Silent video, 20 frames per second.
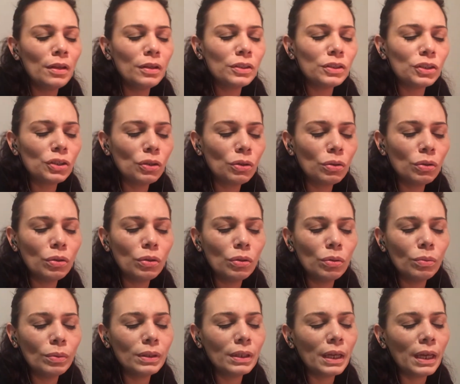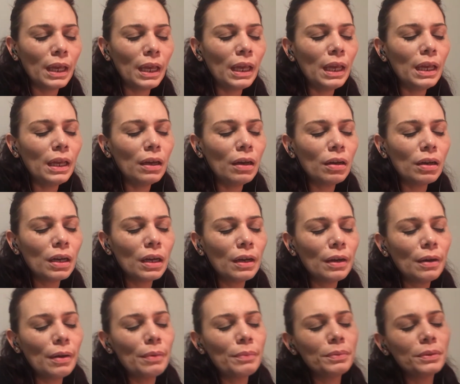So when the 8 of
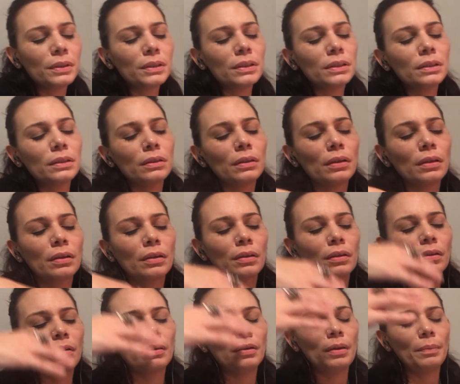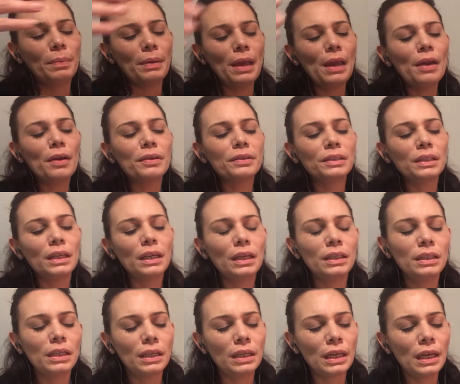Cups appears, it
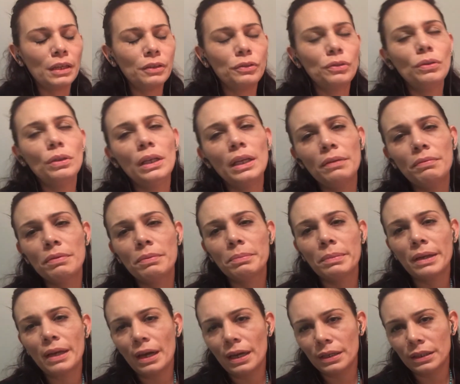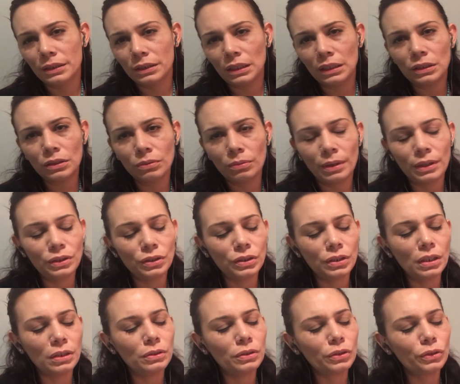indicates you leaving behind a situation
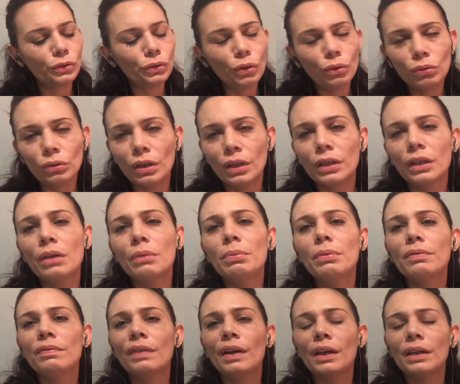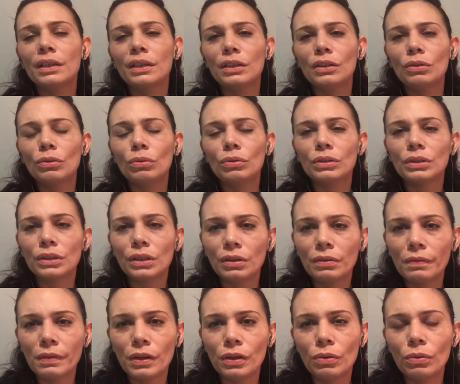that's no longer providing you or
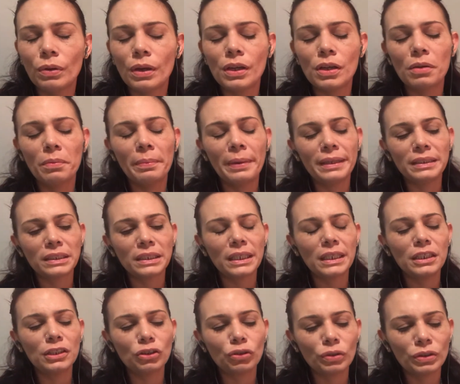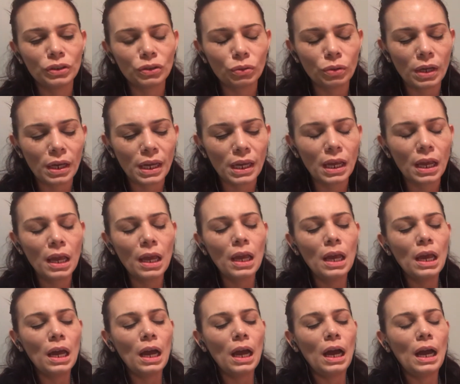serving you in your best interest, okay?
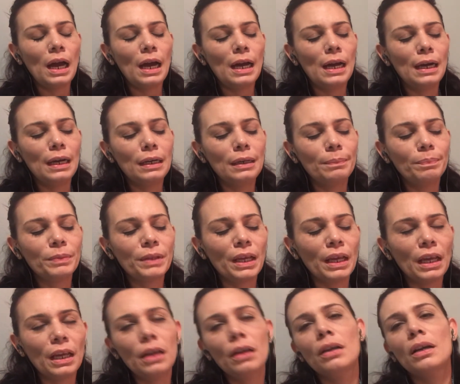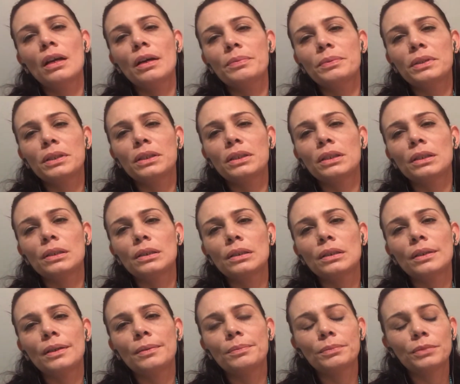The 8 of Cups is
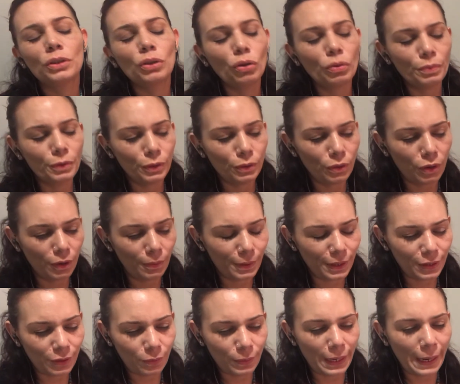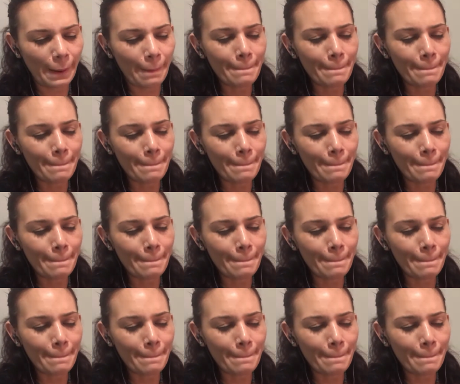a Scorpio card, by the way.